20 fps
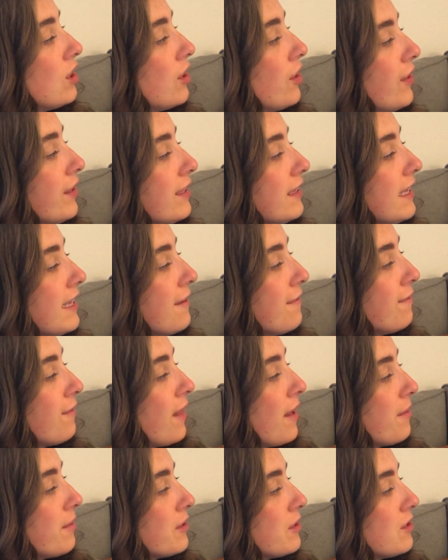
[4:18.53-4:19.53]
look like
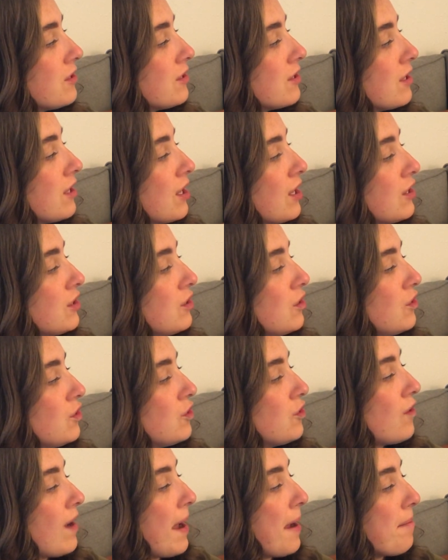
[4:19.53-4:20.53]
flowers to
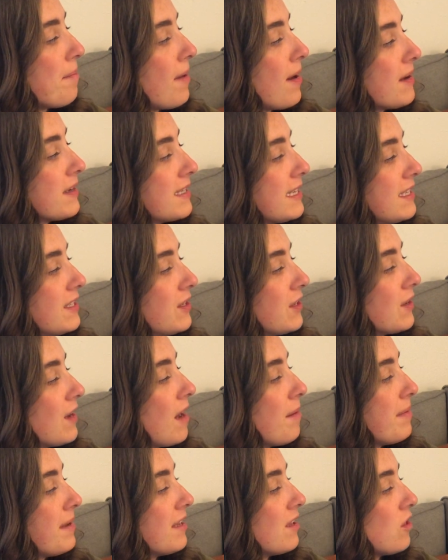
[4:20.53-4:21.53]
trick bugs into
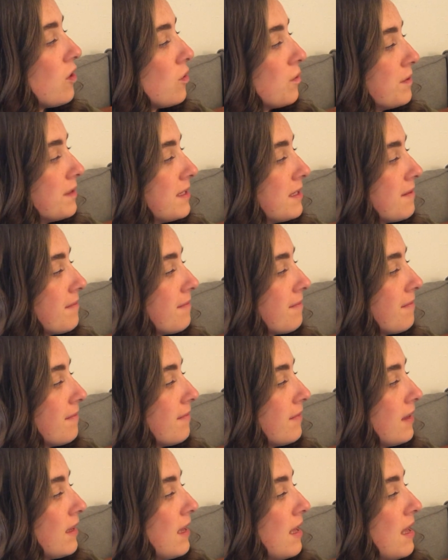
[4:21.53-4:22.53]
coming close,
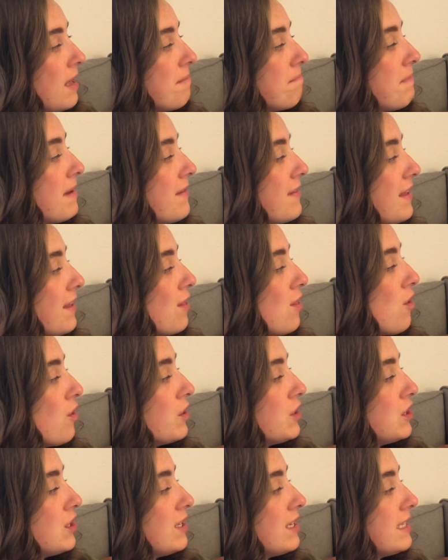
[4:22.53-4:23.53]
but they
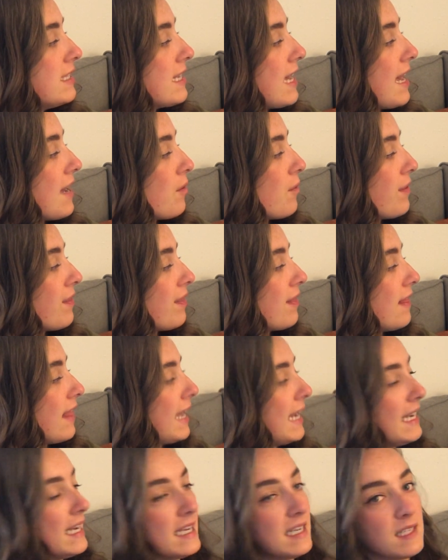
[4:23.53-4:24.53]
launch an attack with
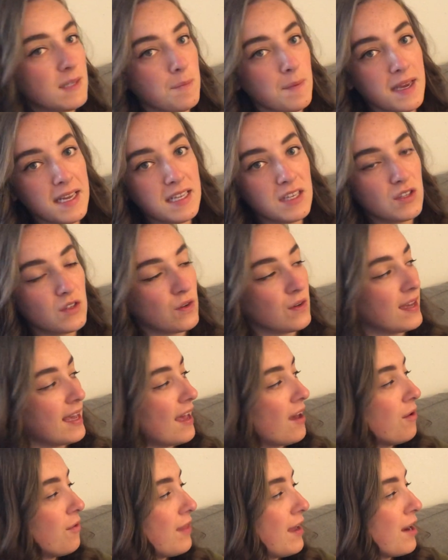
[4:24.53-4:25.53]
lightning speed to
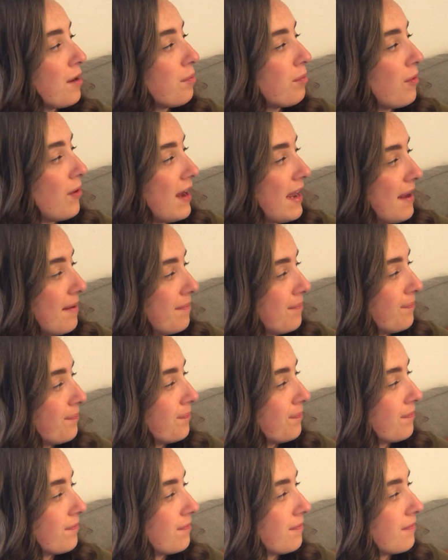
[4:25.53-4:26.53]
kill their prey.
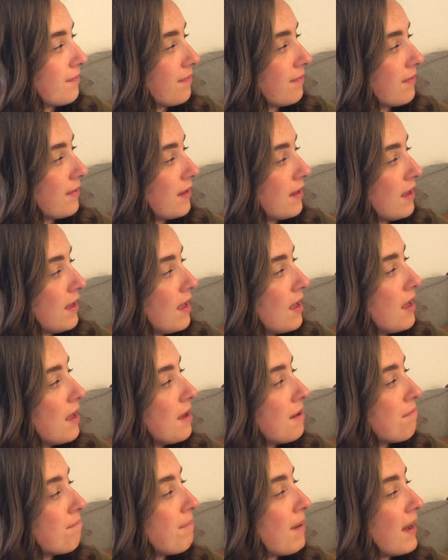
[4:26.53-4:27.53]

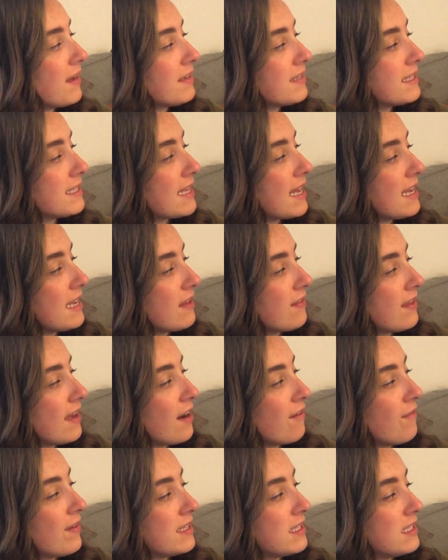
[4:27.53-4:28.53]
Bugs think
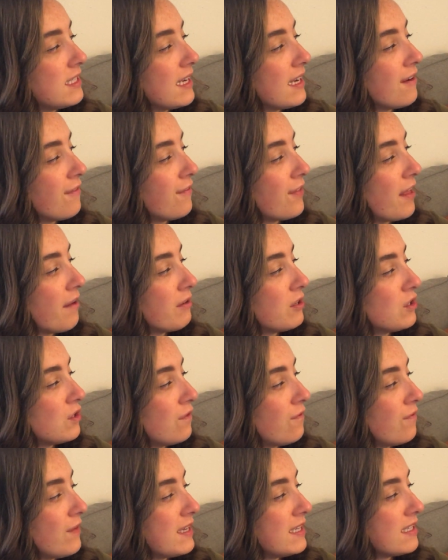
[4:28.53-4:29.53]
they are visiting a flower
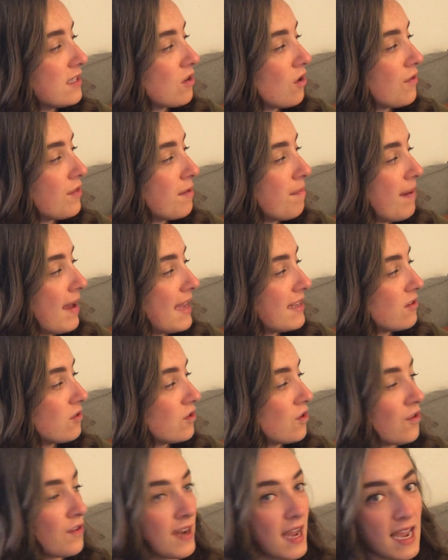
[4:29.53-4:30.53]
to feast on the
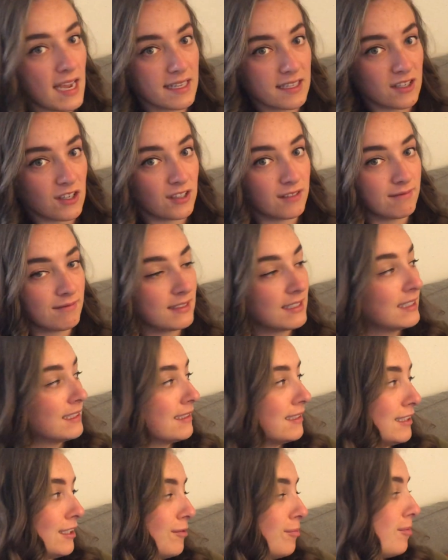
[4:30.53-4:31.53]
petals or nectar.
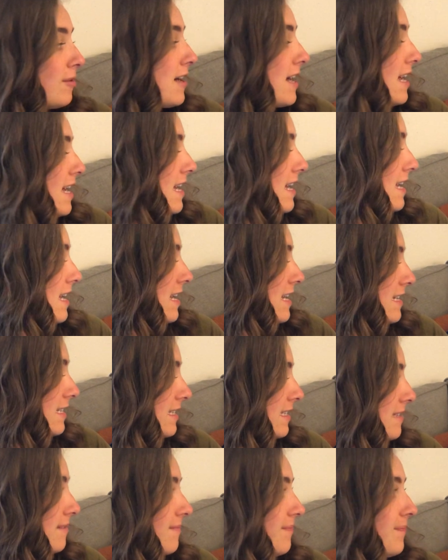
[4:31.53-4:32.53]

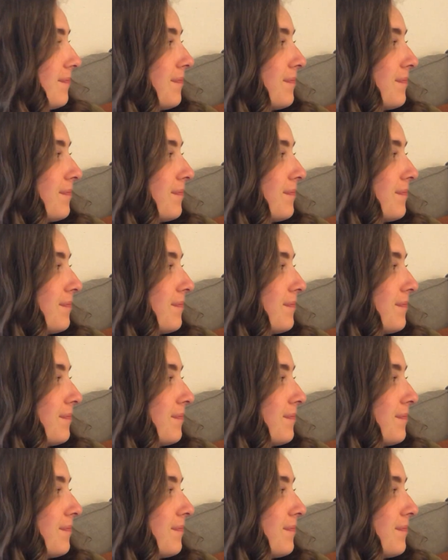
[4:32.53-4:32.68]
Surprise!